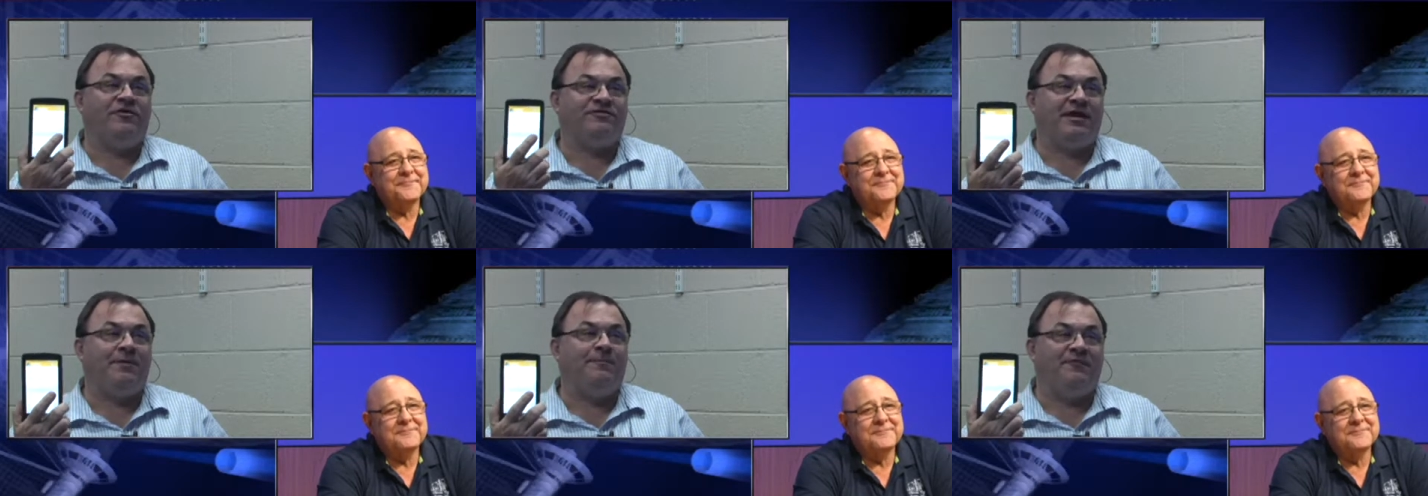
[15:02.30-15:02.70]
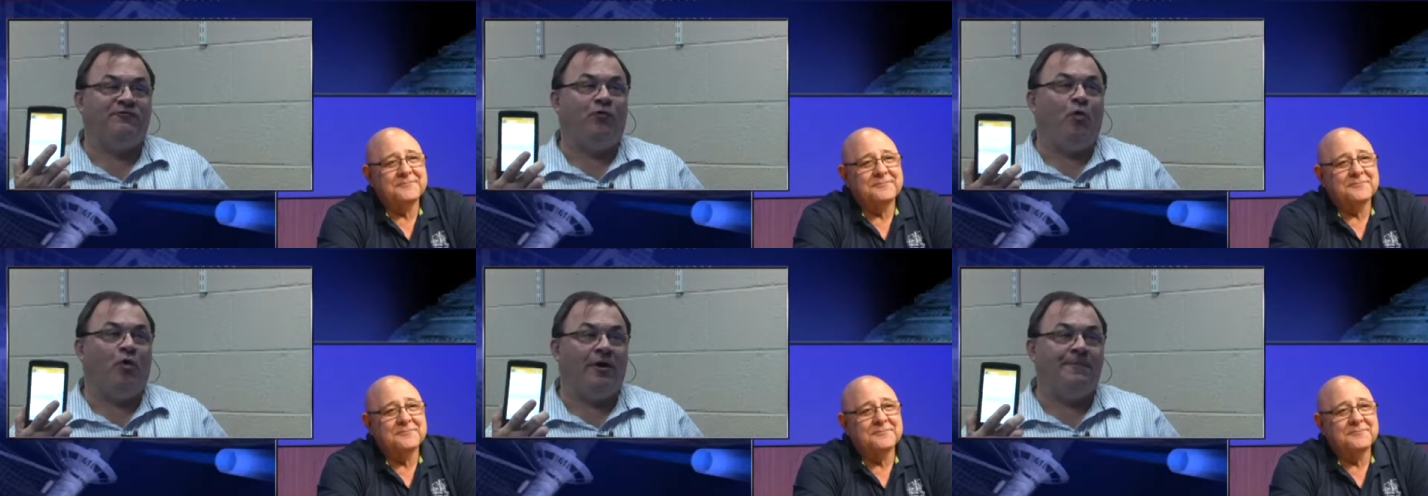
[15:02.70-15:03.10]
Speaker 1: thing
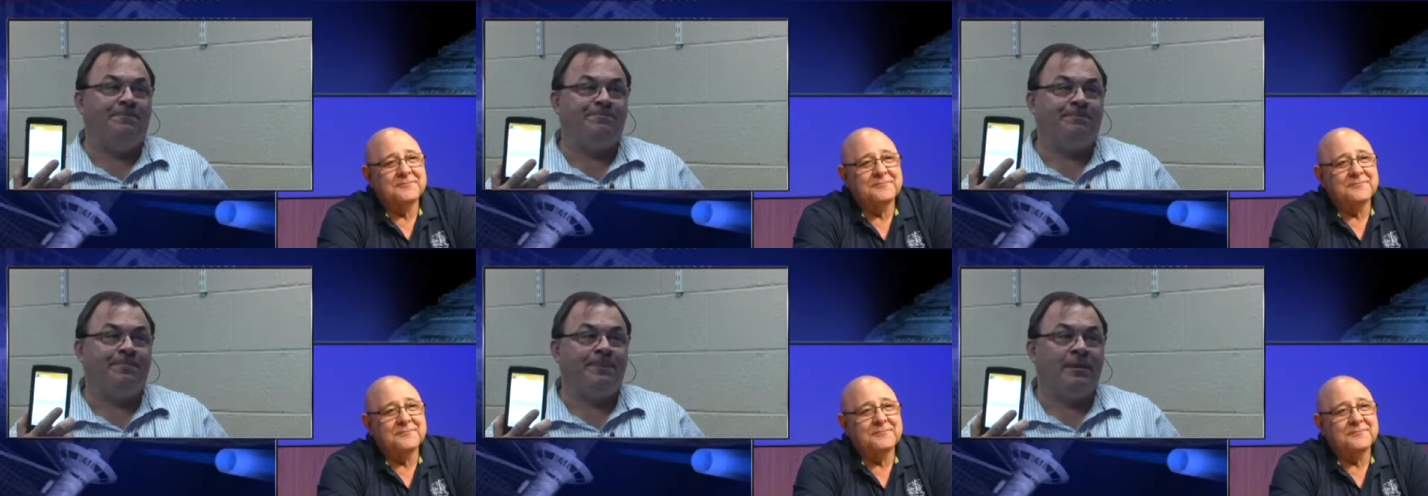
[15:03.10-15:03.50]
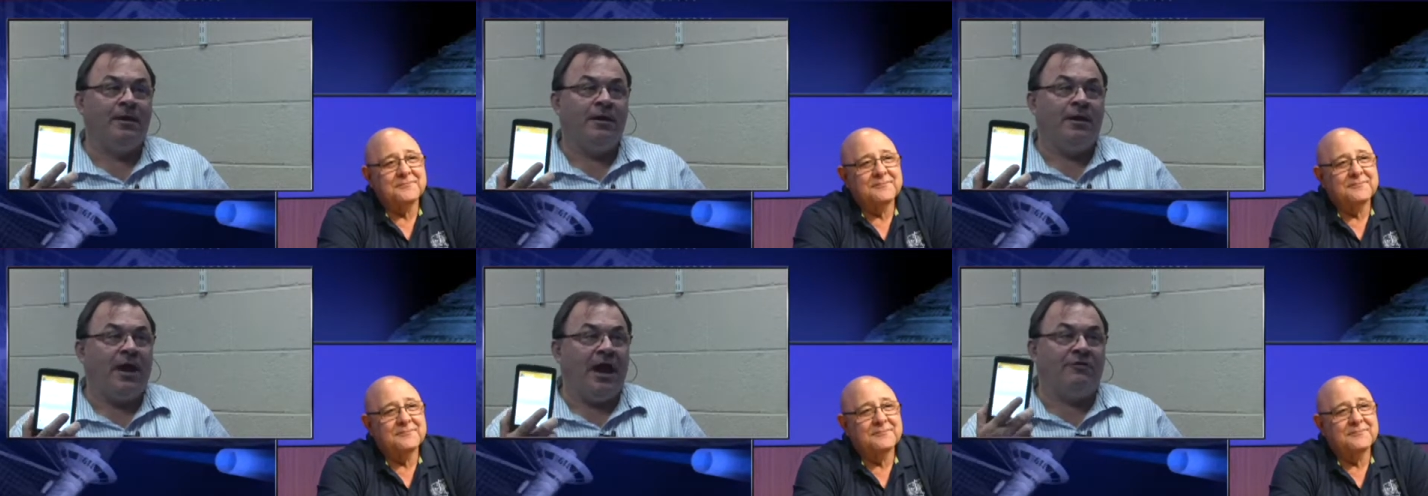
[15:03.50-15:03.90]
before.
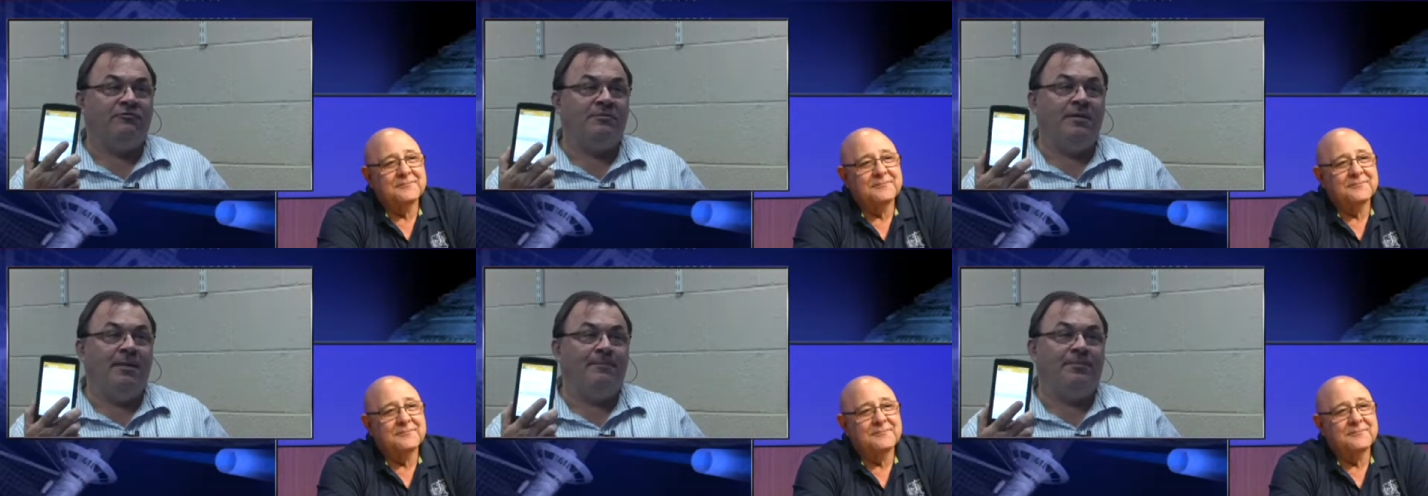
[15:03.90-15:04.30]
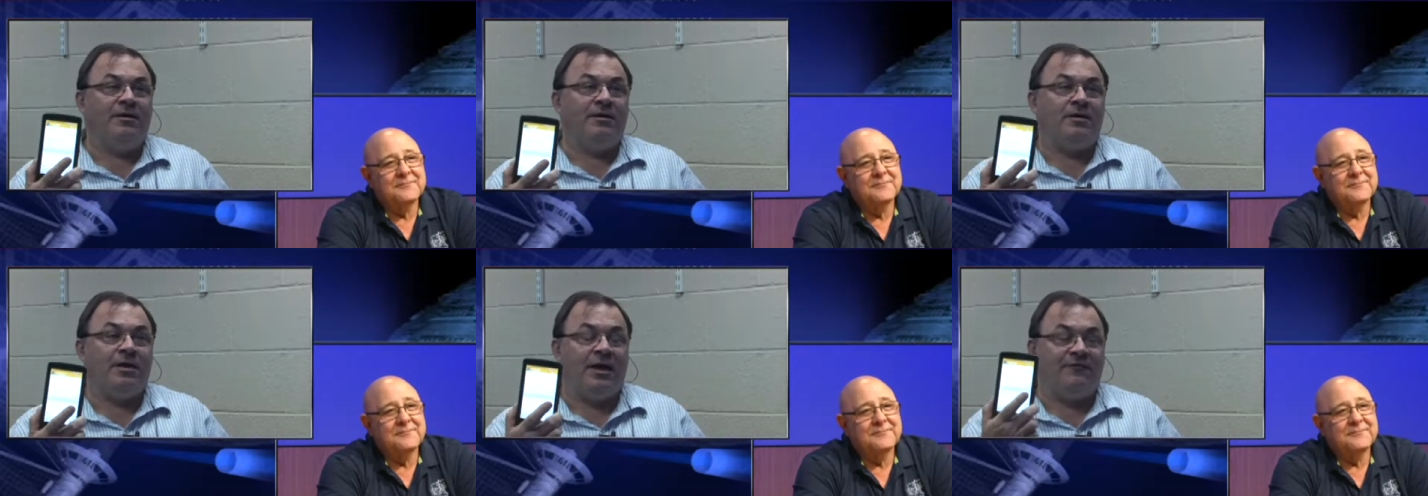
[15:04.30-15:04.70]
And remember,
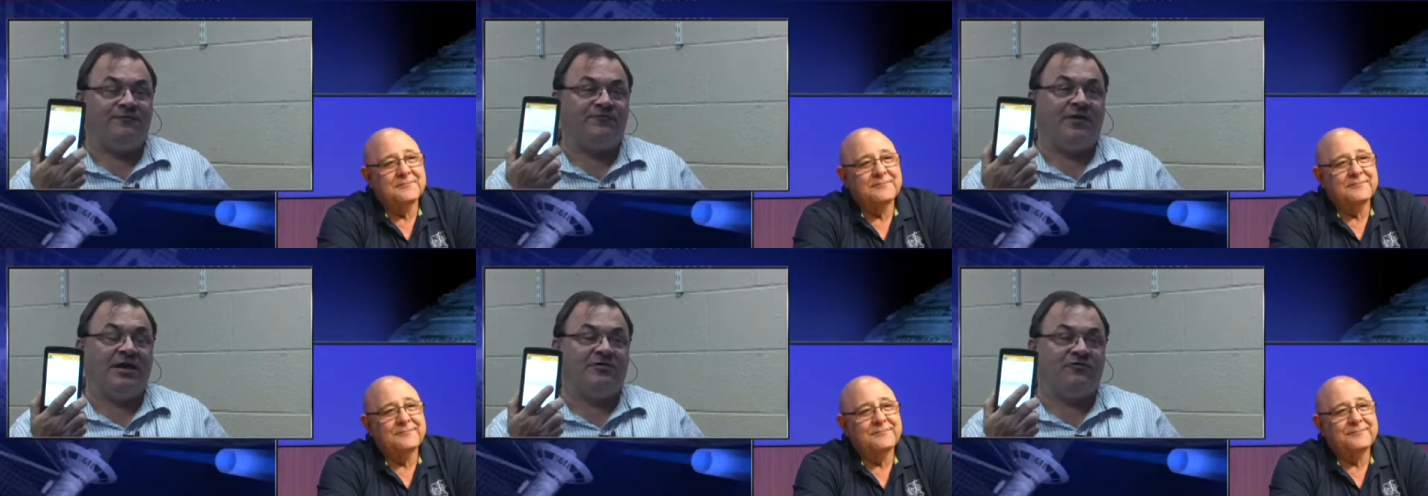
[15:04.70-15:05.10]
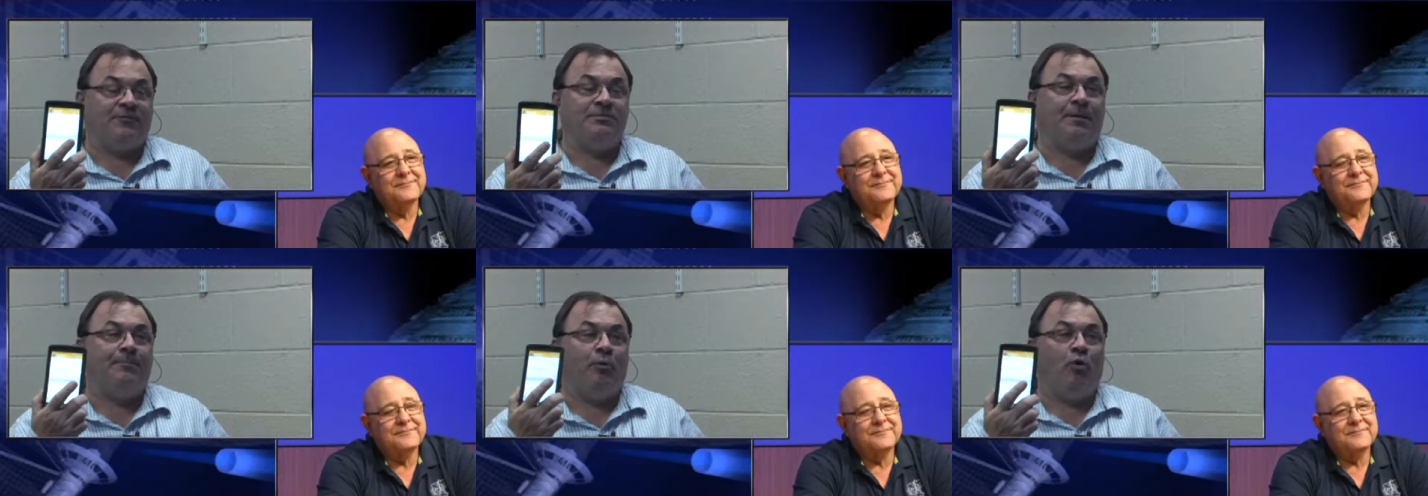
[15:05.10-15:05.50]
it, it's from
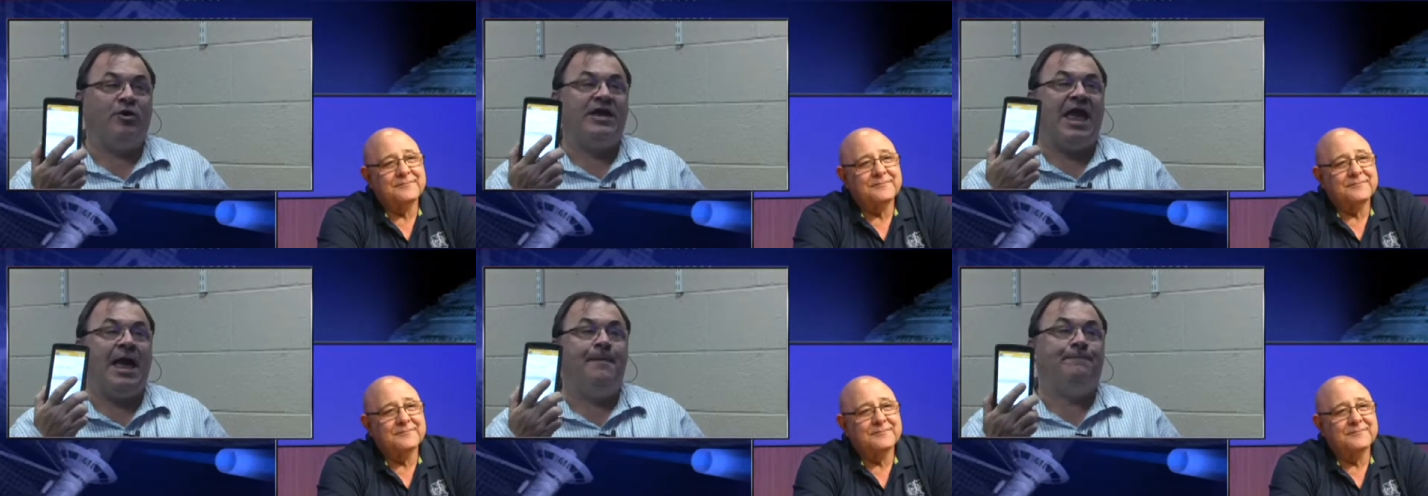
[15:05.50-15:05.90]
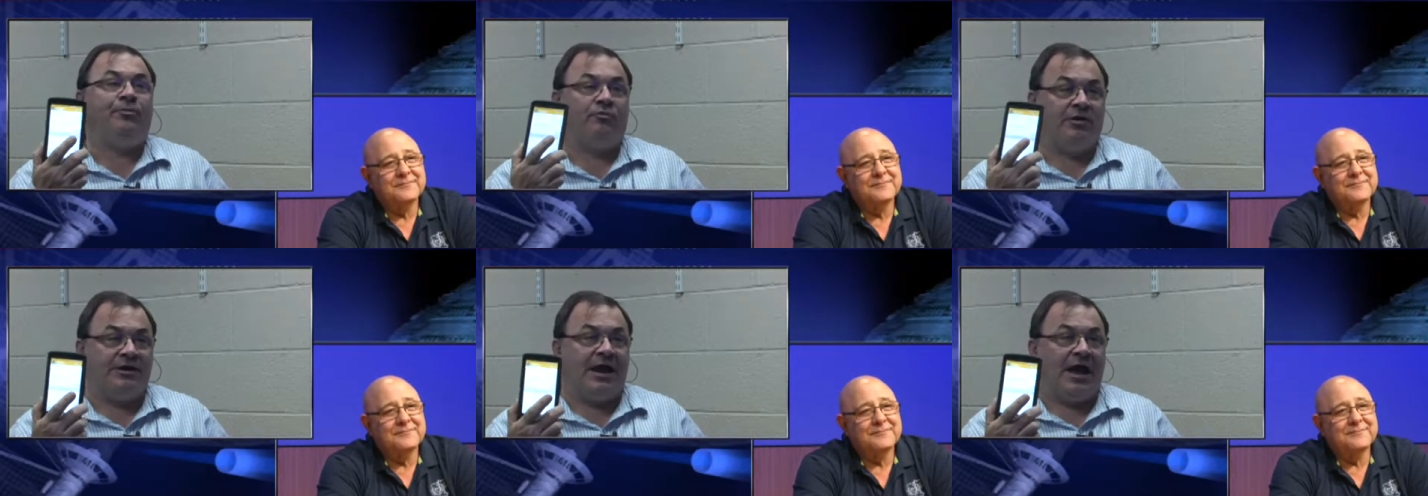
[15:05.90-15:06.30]
the boy
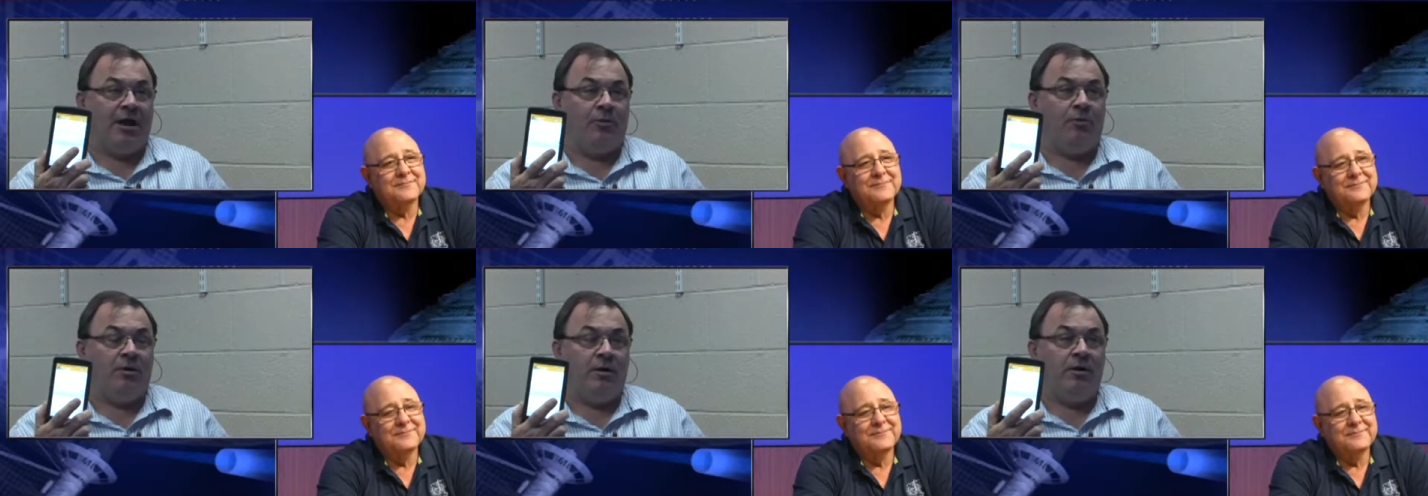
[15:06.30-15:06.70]
emperor now.